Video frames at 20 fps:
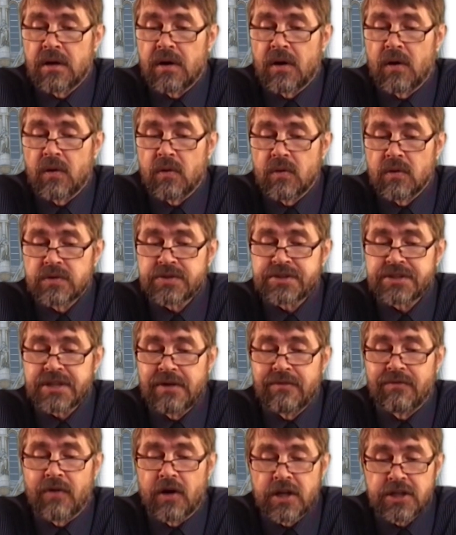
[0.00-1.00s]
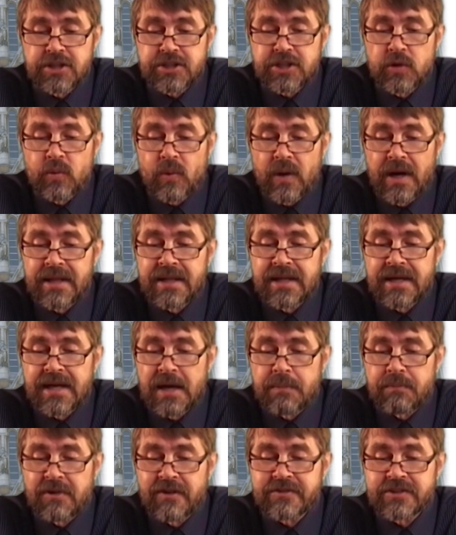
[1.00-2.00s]
are also voluntary winding
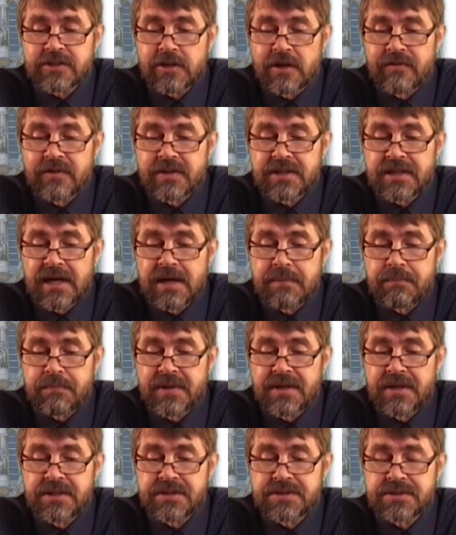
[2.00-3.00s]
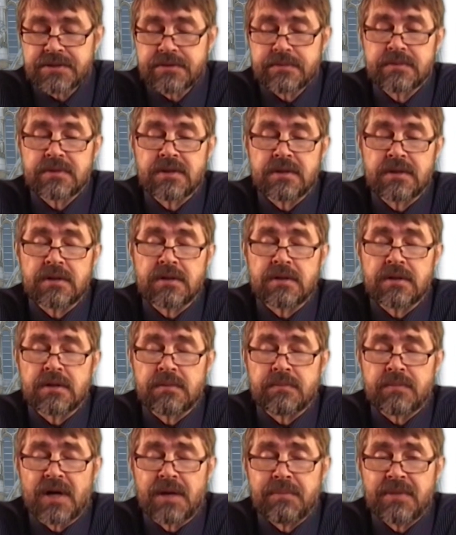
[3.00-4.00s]
up of solvent companies
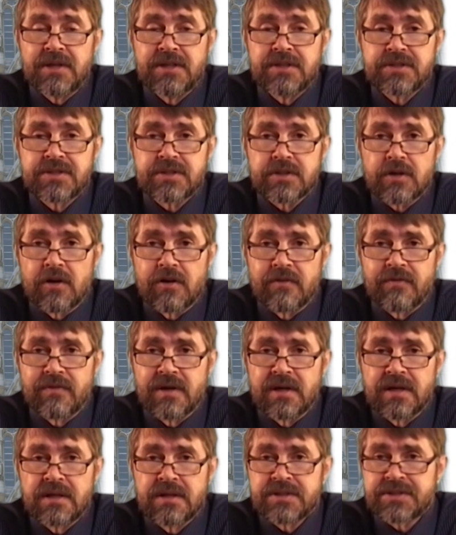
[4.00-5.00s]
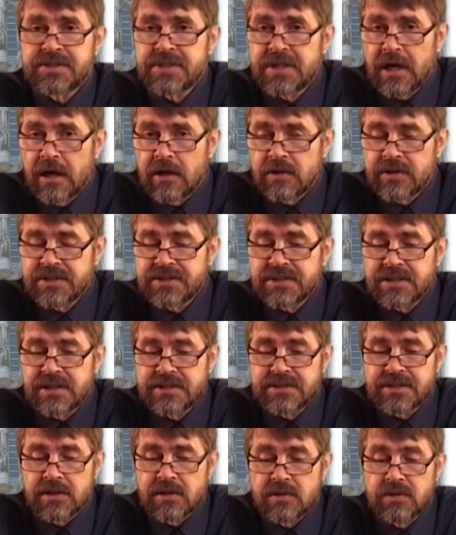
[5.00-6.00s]
by means of a shareholders'
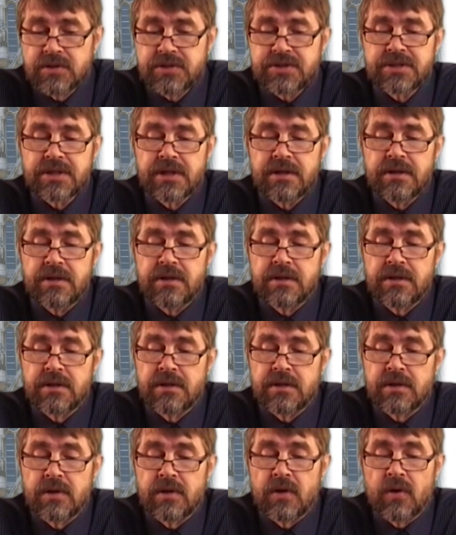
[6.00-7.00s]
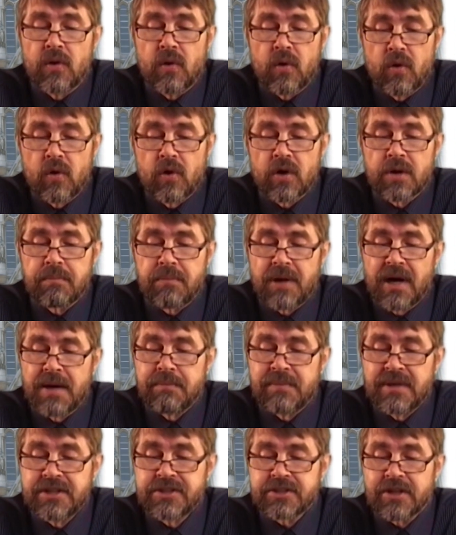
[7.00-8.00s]
resolution or by
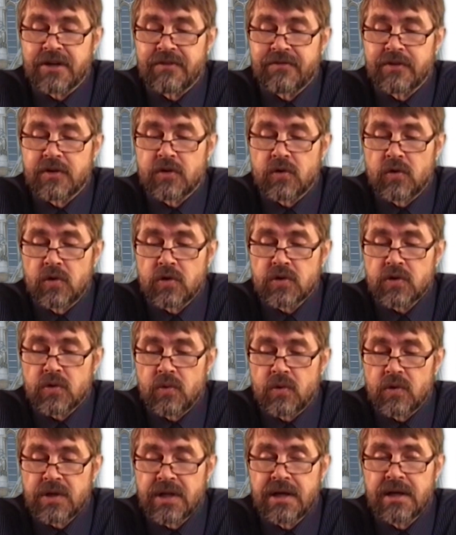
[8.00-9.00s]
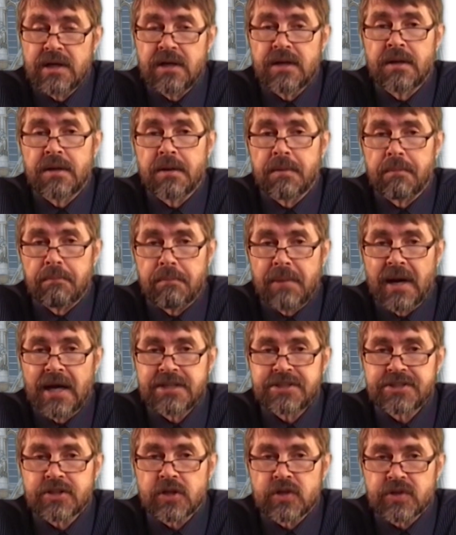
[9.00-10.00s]
means of a court order
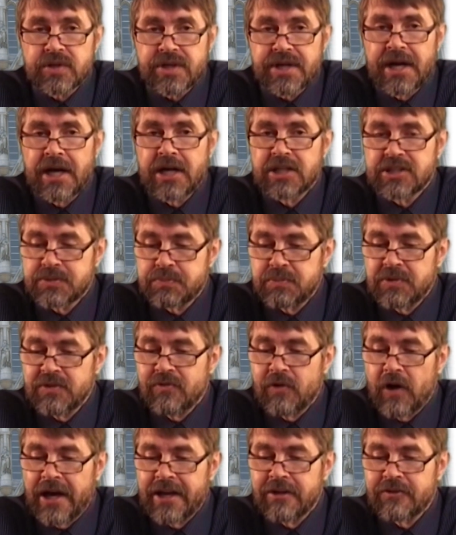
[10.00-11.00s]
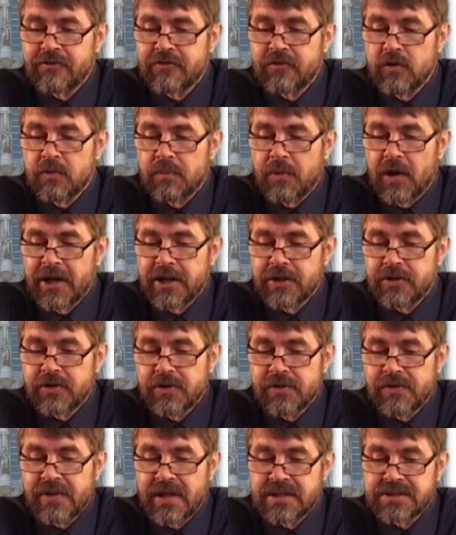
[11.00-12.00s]
based on grounds provided for by the
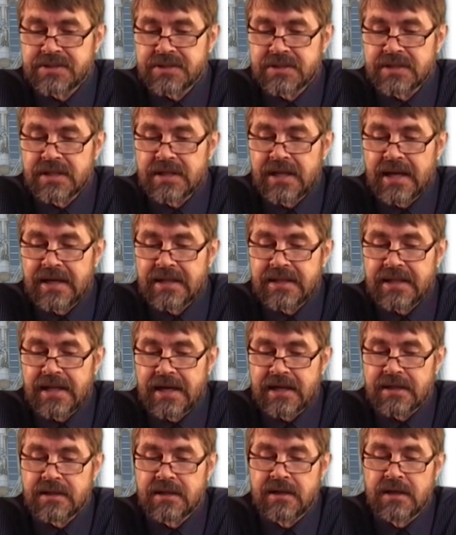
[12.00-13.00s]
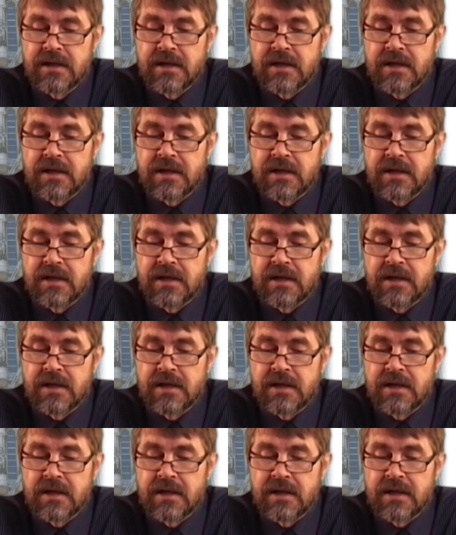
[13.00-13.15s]
2008 Act.